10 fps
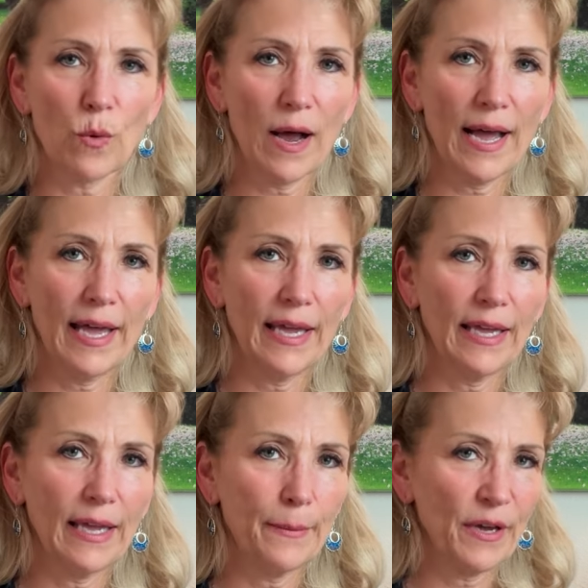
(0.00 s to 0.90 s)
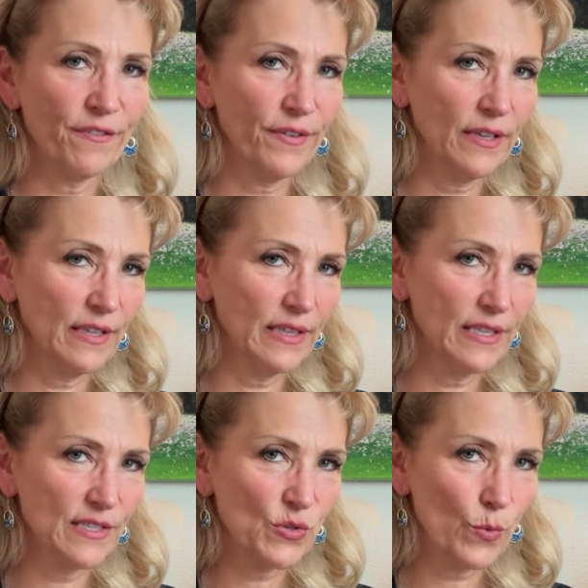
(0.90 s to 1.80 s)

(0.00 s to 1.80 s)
Why am I feeling this